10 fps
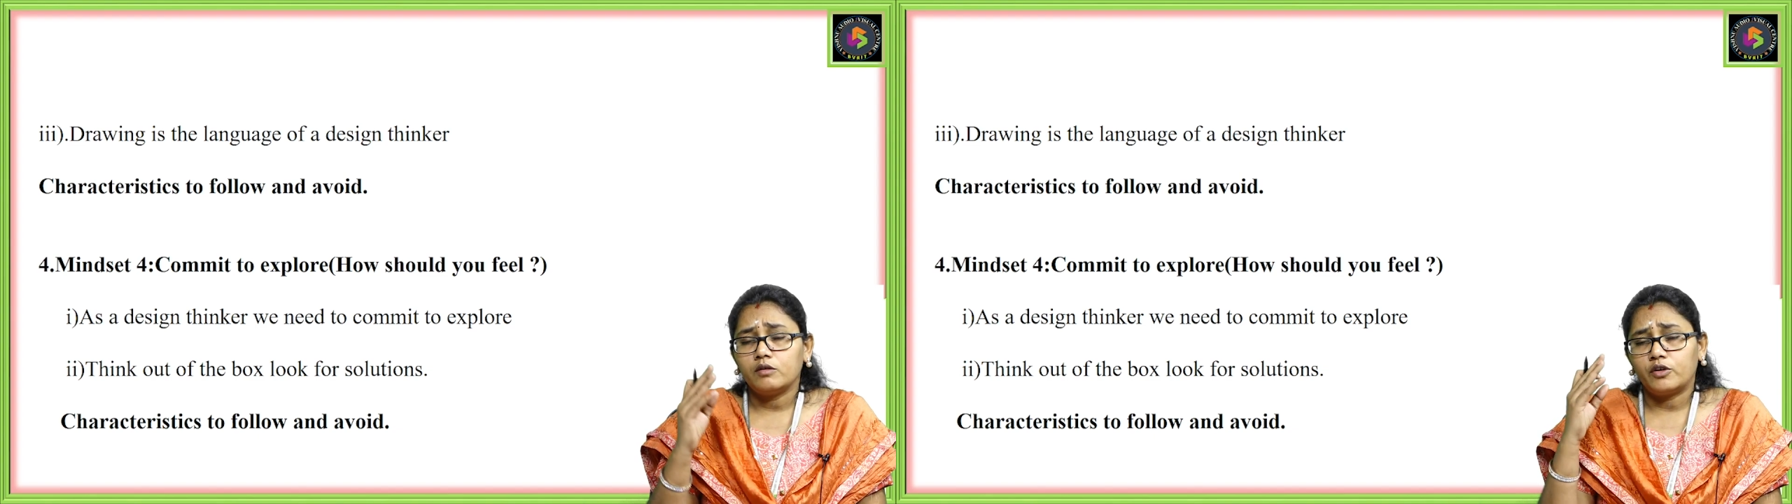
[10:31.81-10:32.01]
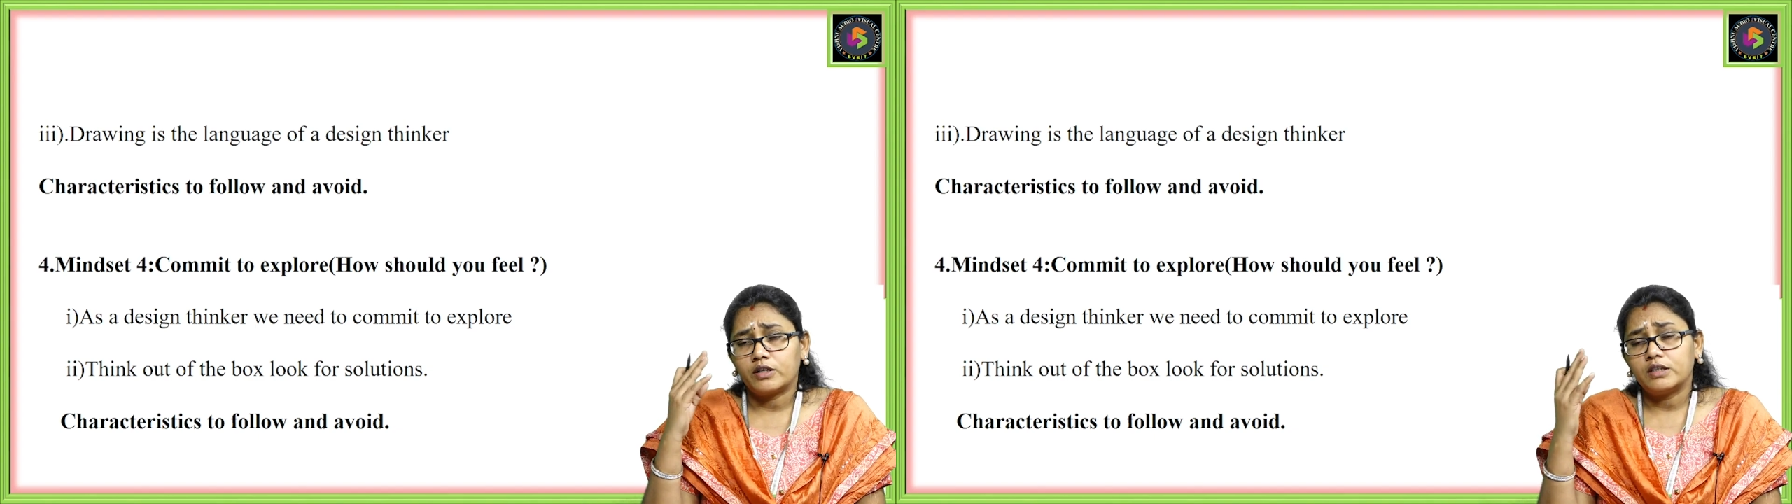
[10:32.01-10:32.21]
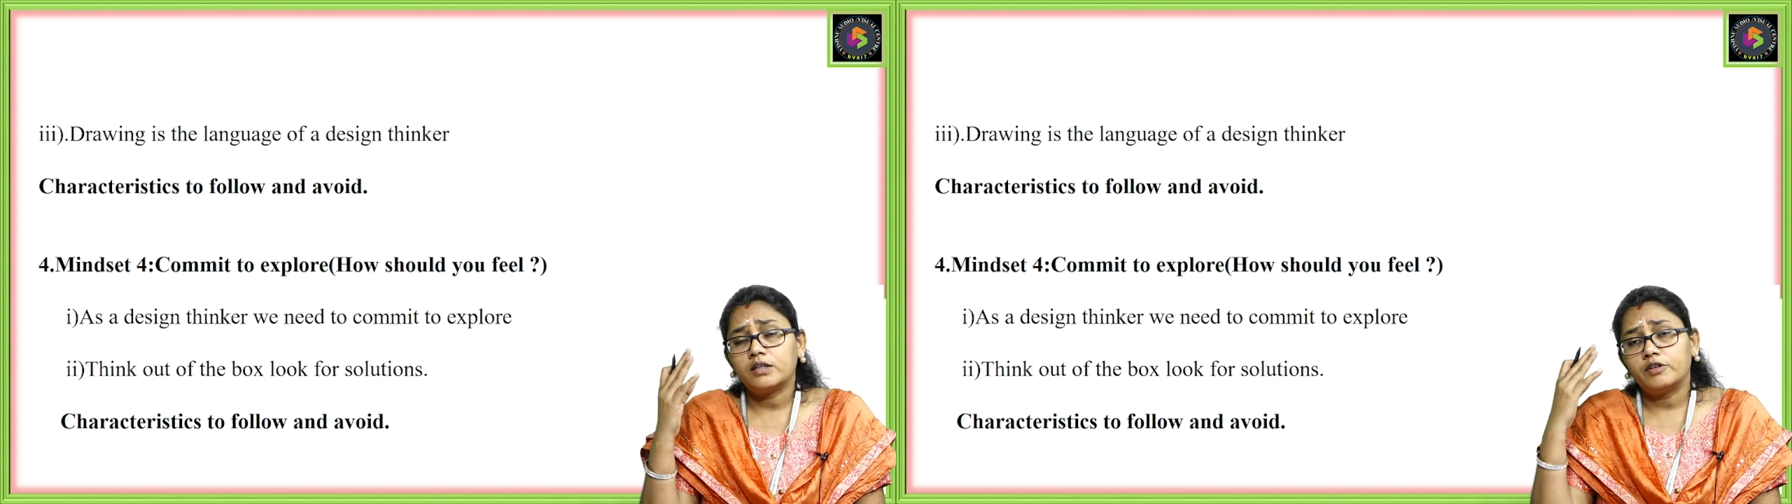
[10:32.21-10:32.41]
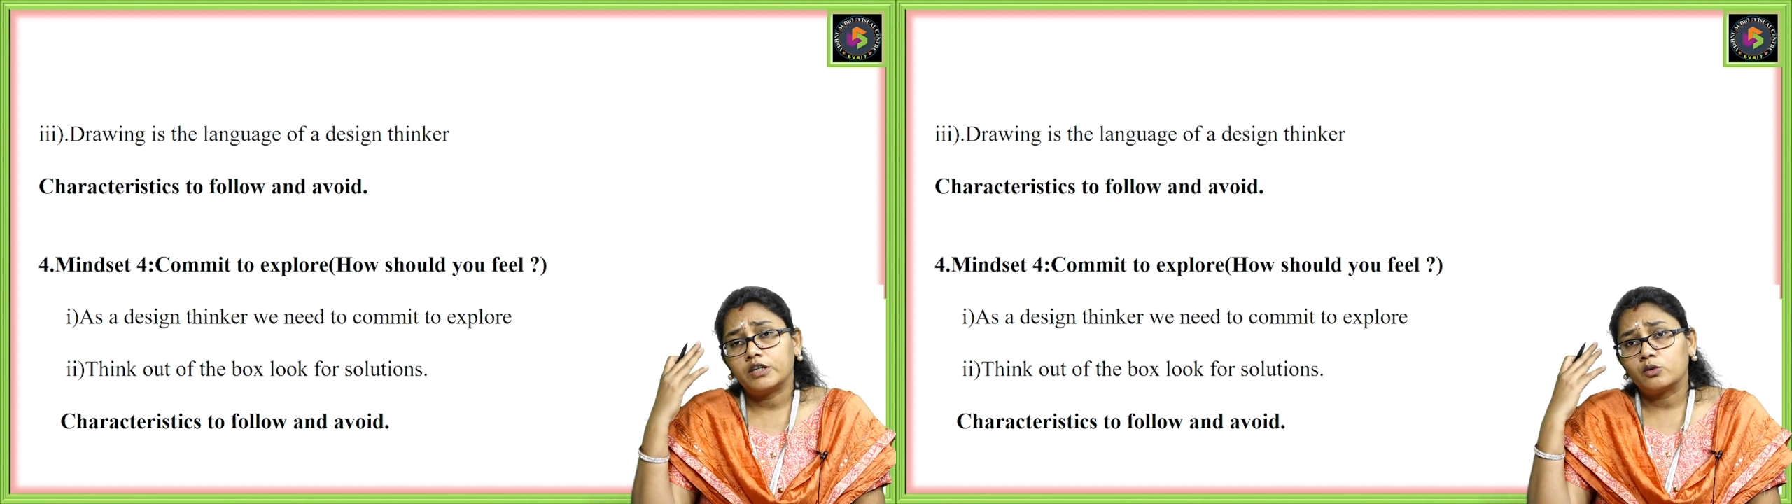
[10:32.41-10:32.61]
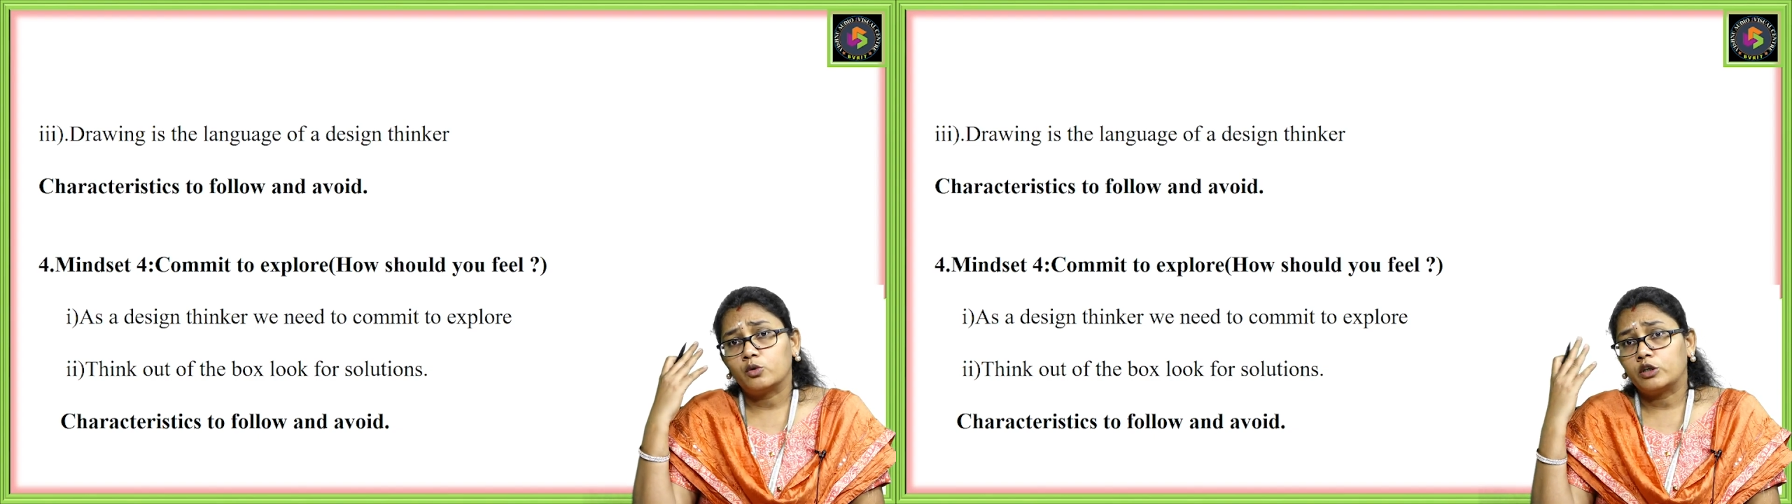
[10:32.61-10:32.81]
for that we
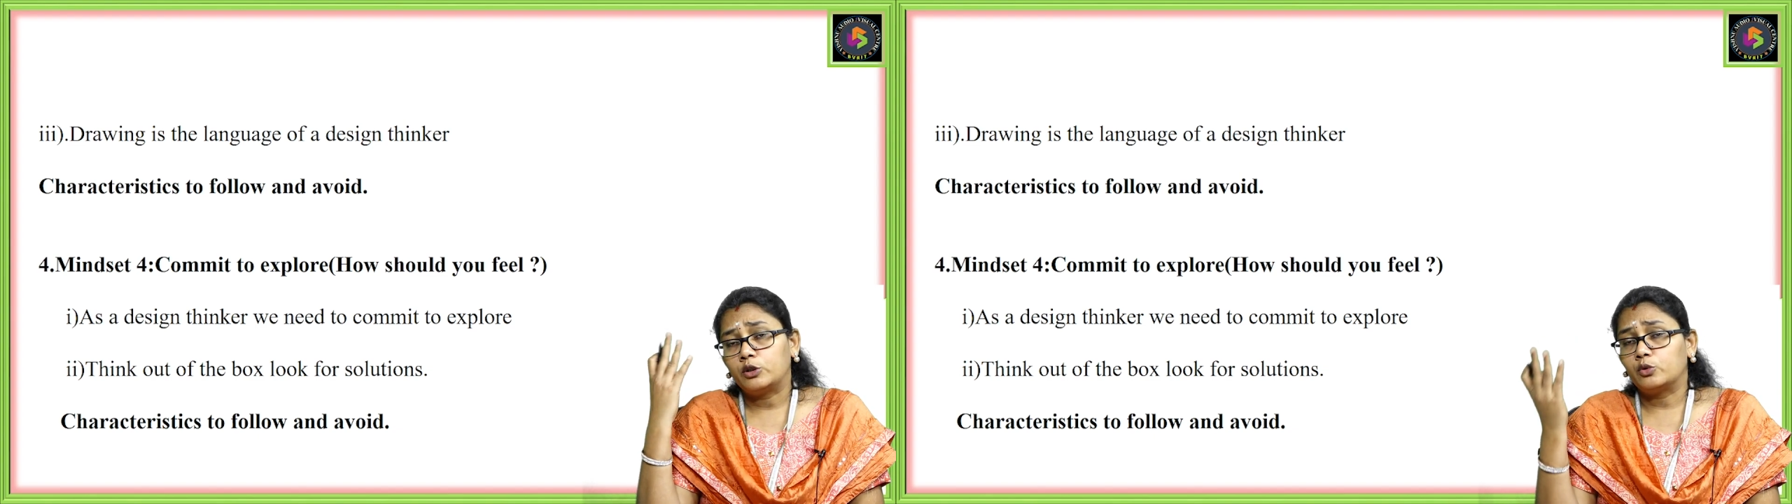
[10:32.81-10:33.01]
are going